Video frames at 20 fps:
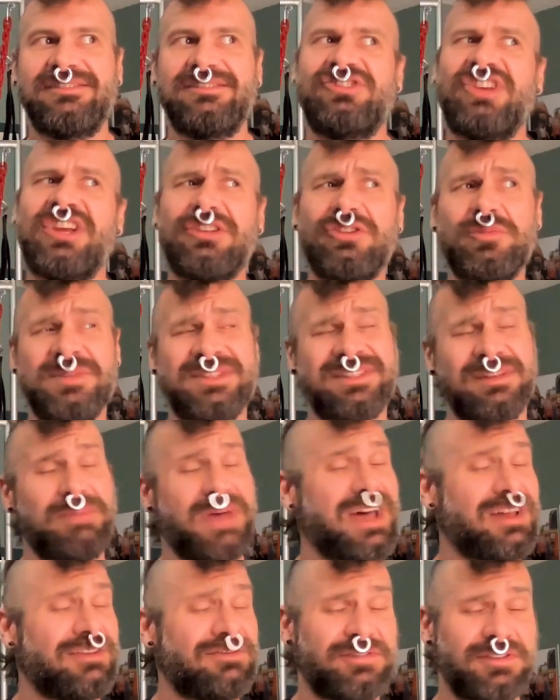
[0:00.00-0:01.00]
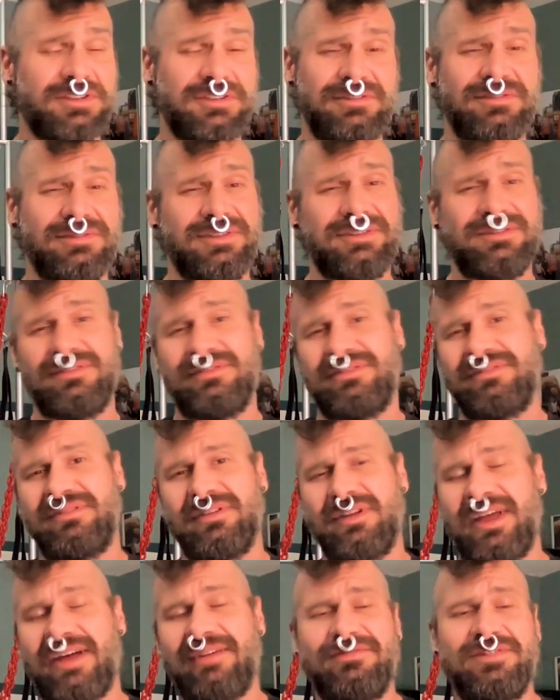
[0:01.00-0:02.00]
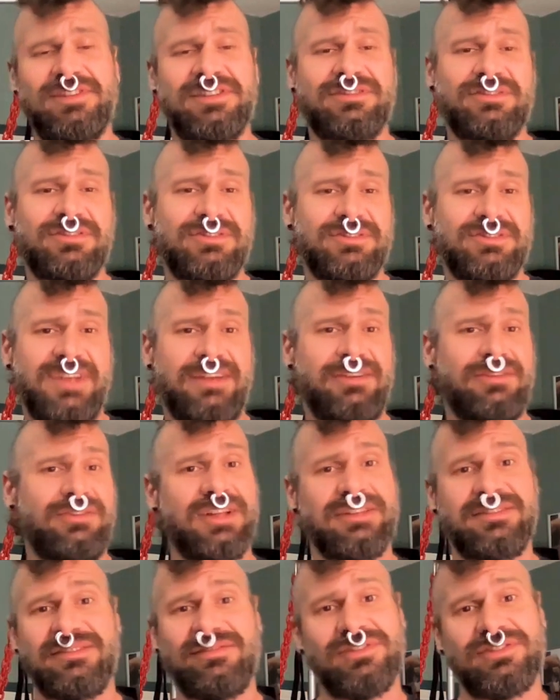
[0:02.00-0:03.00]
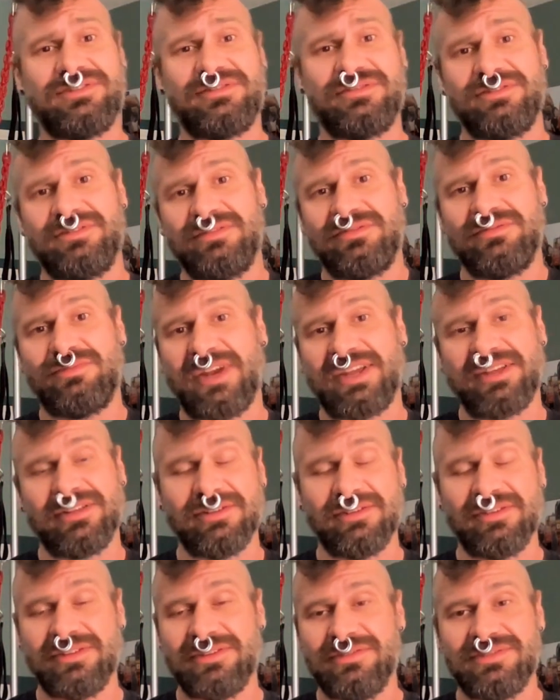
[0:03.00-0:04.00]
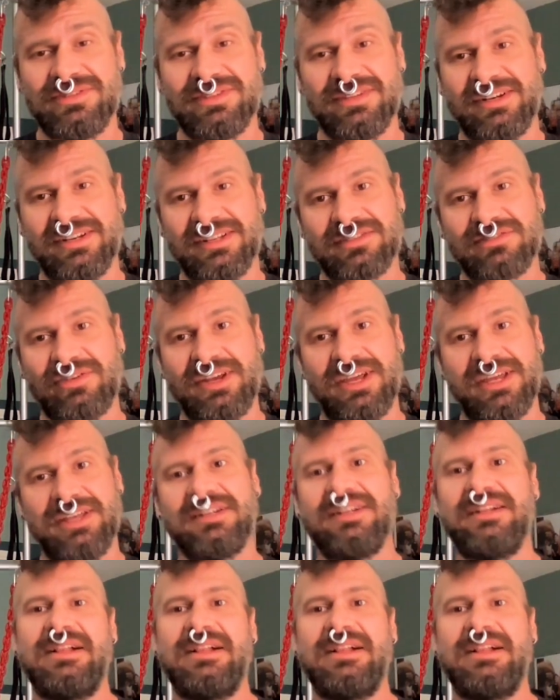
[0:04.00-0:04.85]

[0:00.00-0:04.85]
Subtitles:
J-Lube isn't bad for you, and fisters, I know lots of fisters who regularly use it, and it's great.